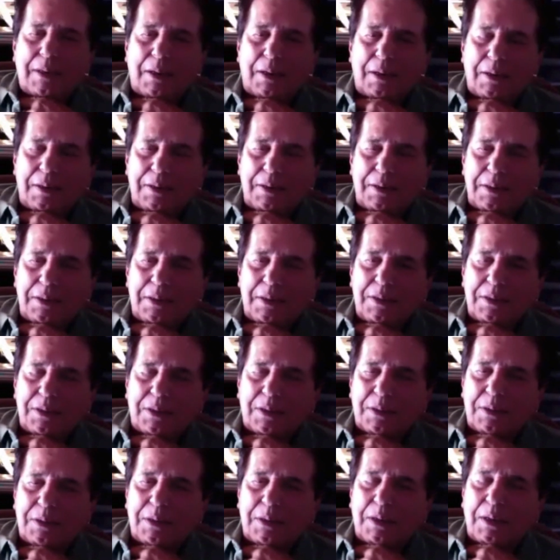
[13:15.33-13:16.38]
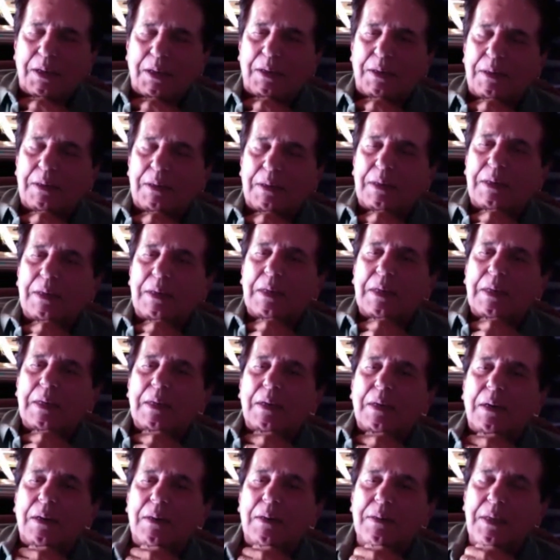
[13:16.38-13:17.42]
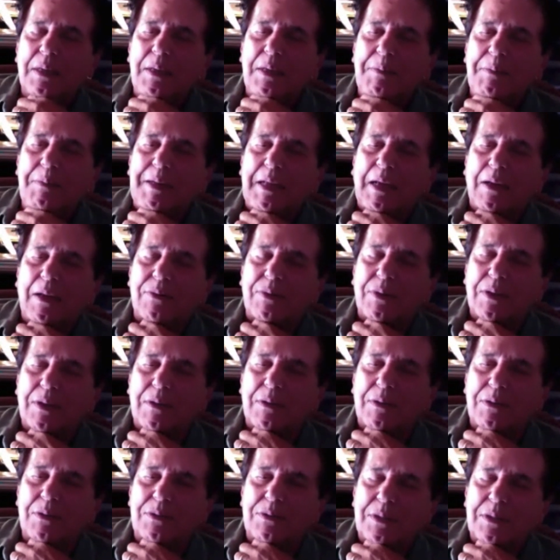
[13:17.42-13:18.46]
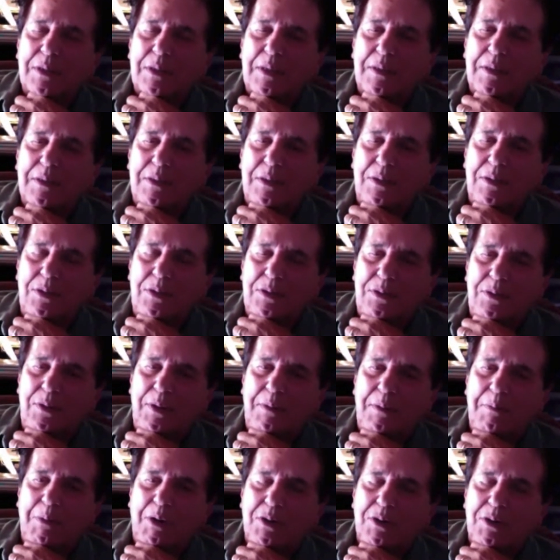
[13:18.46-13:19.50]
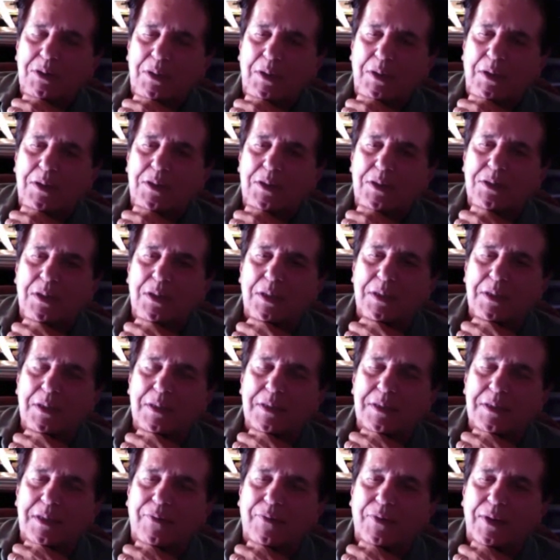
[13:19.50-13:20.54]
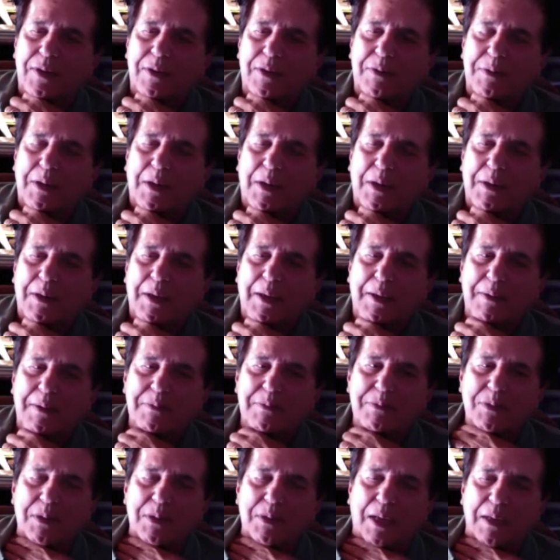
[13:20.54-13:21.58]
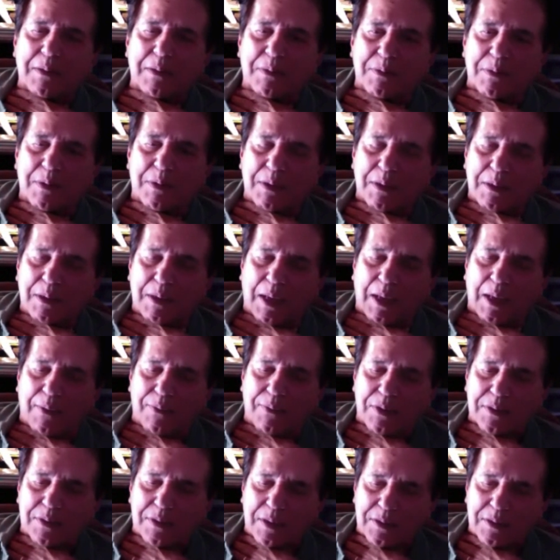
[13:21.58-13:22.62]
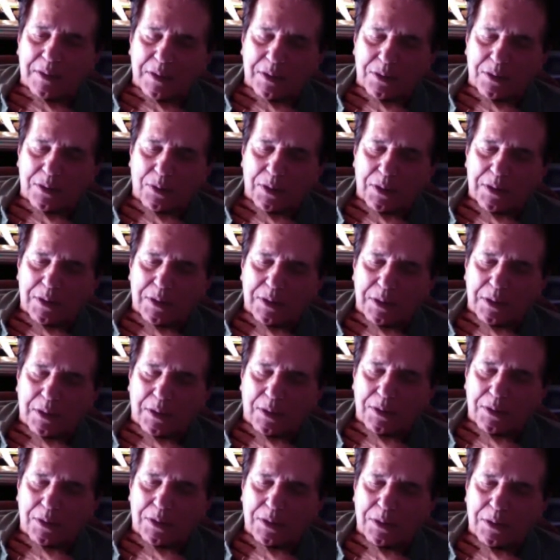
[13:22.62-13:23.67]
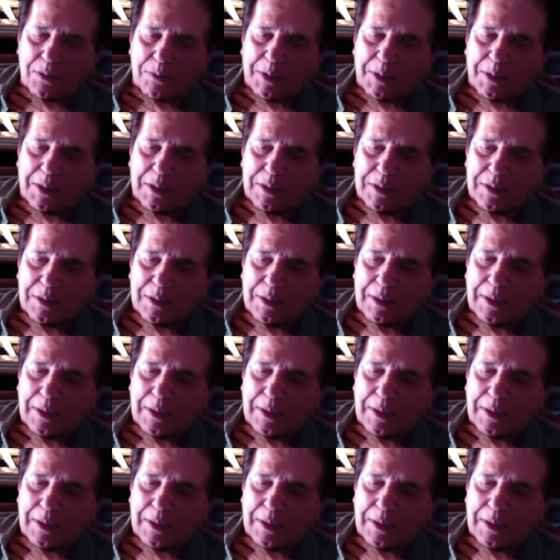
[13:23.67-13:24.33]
And you can anybody out there who's doing martial arts should definitely have this as a source to go to, because